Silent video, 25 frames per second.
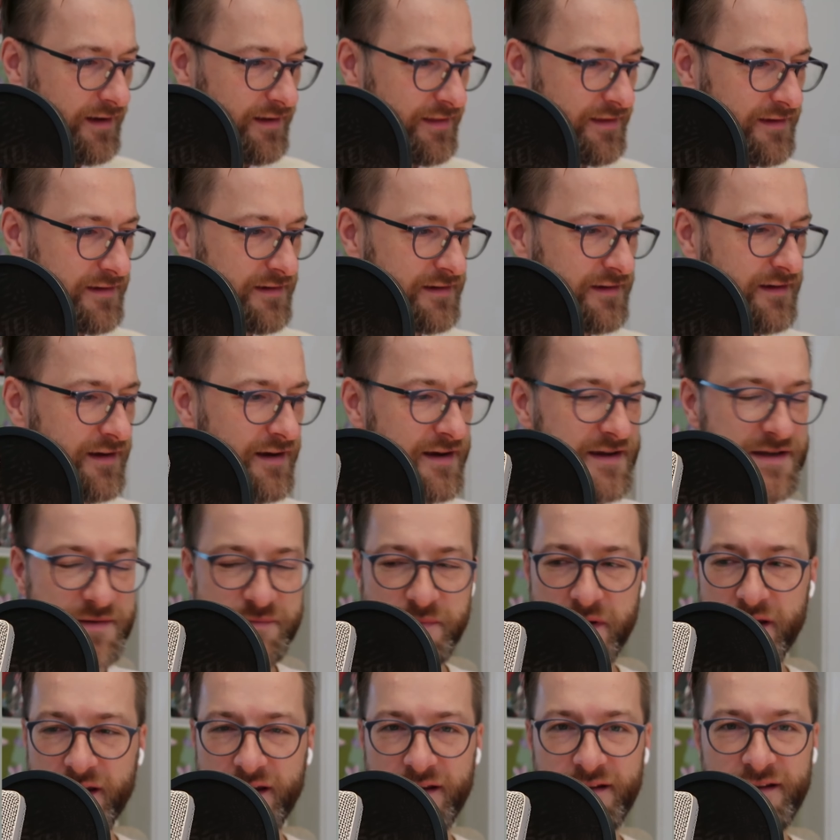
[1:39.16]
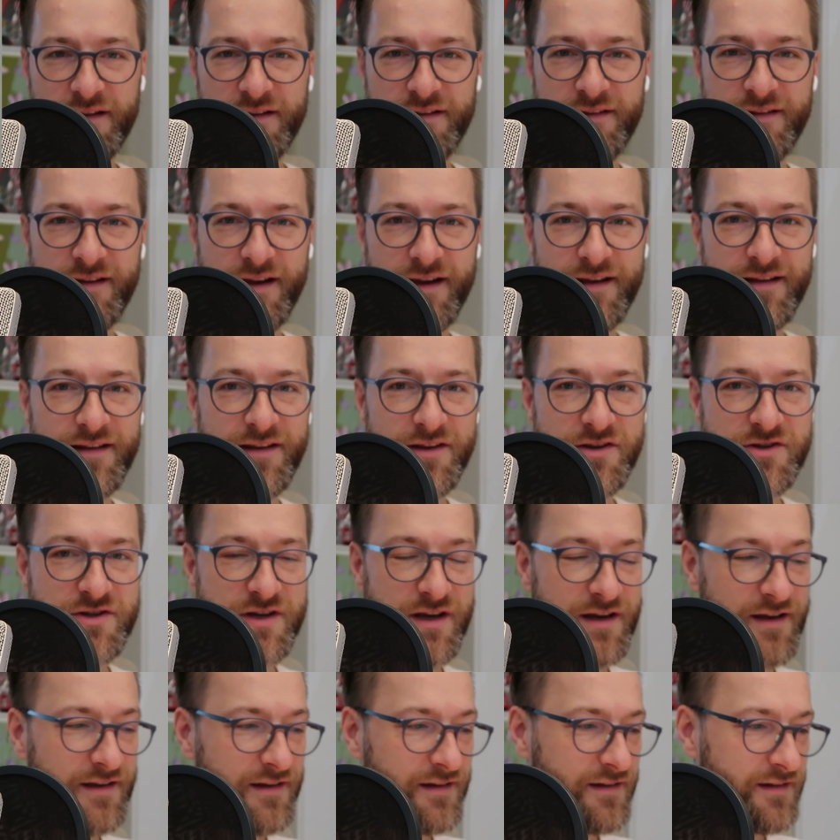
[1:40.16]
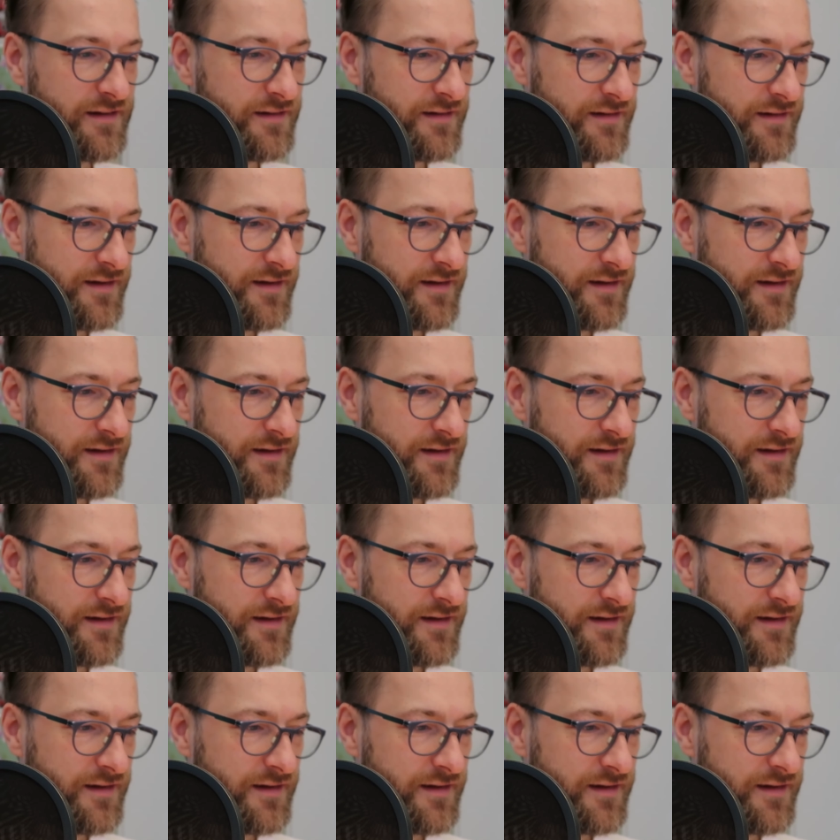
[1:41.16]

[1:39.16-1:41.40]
This guy is making a tiny chess.